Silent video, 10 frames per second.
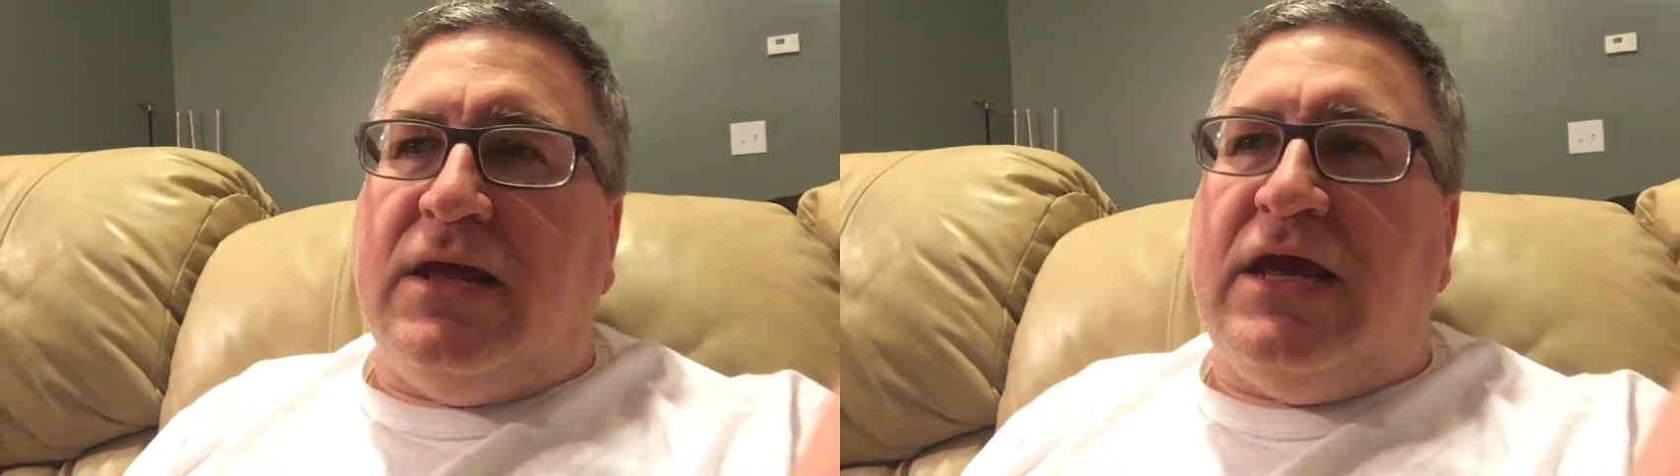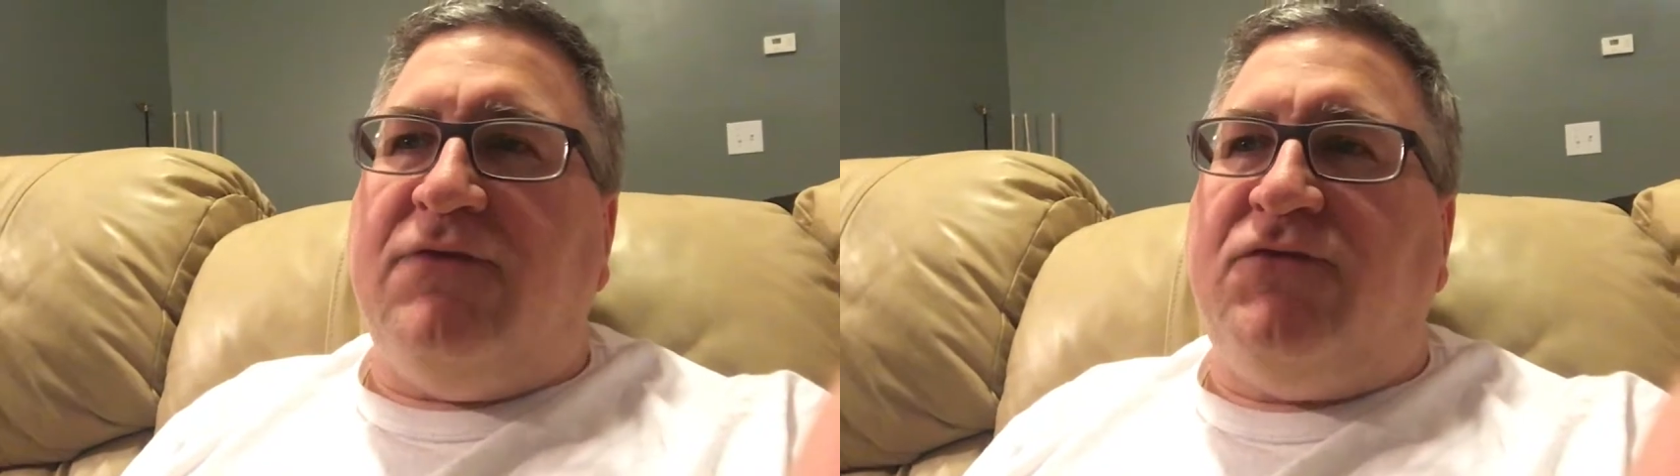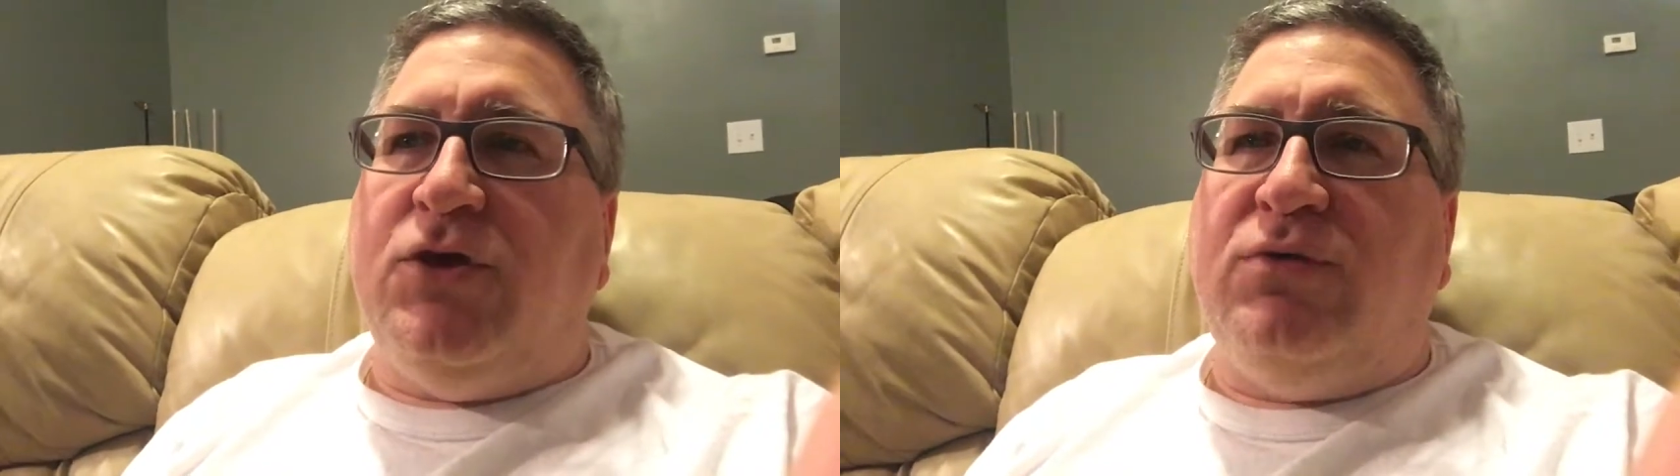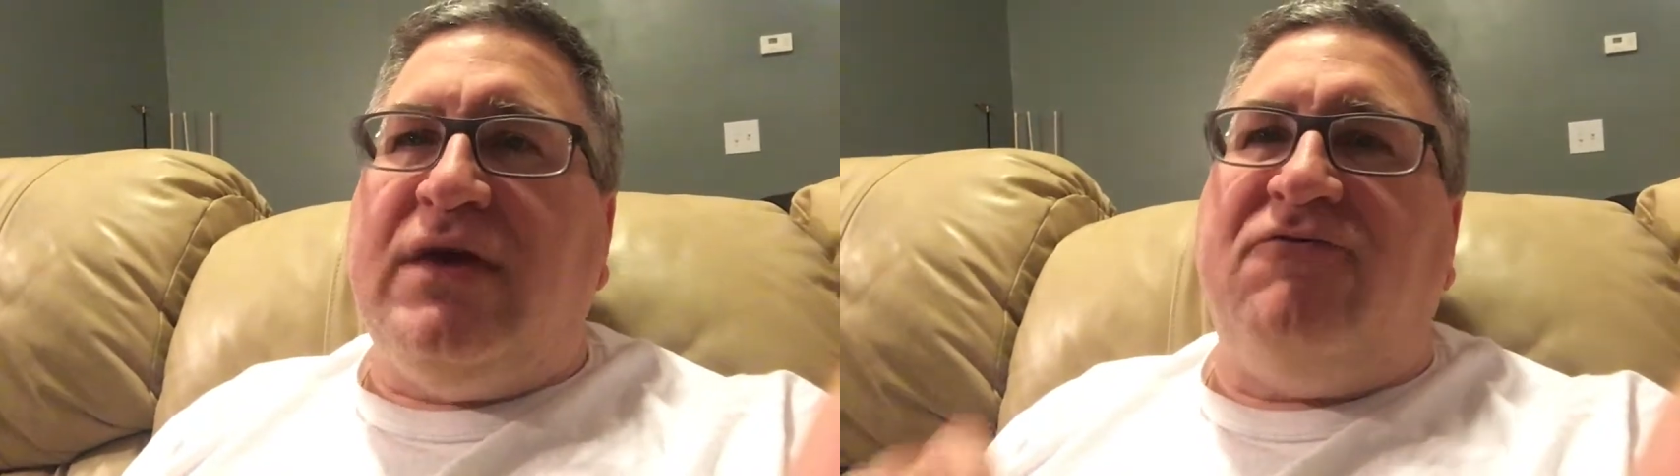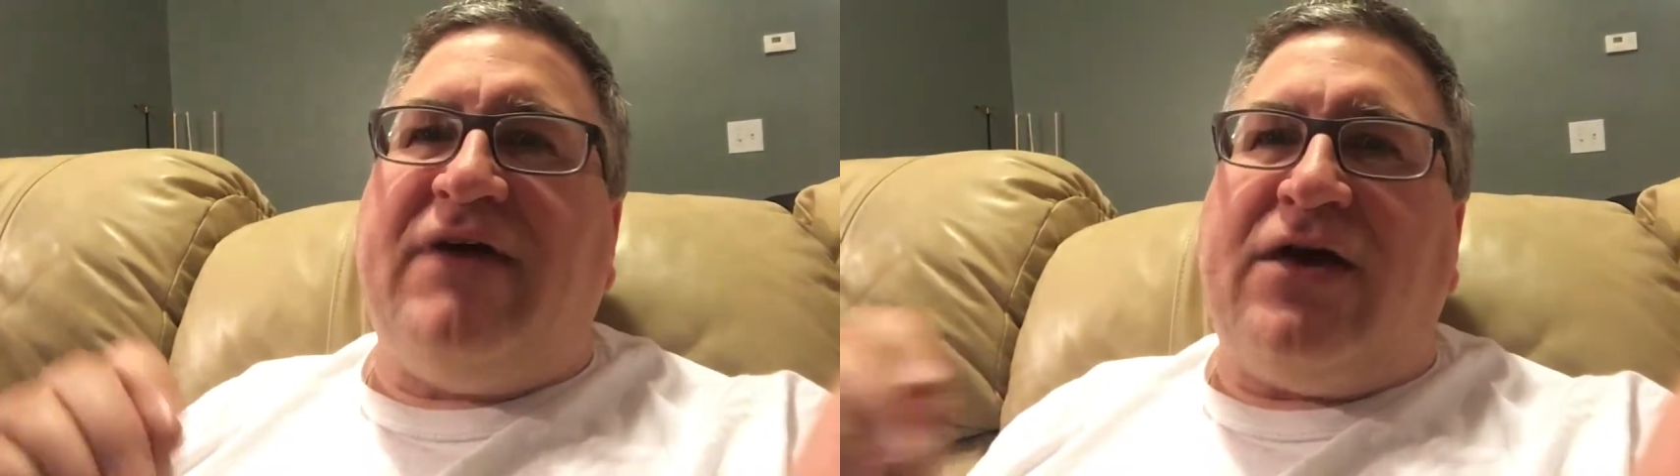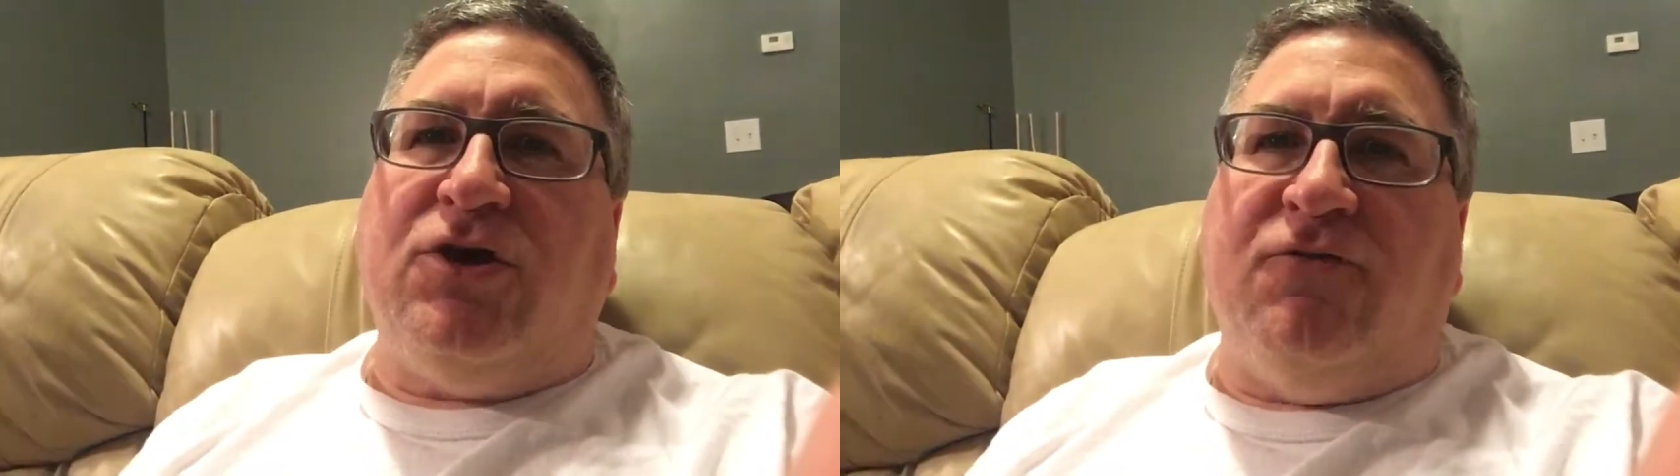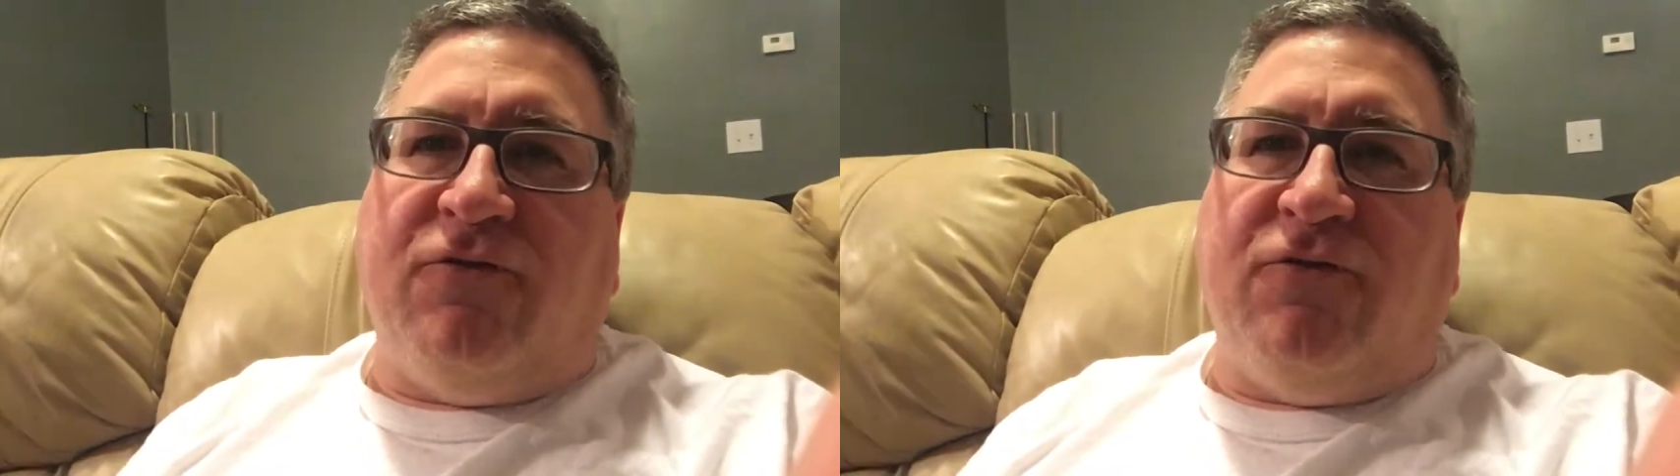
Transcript: If you give value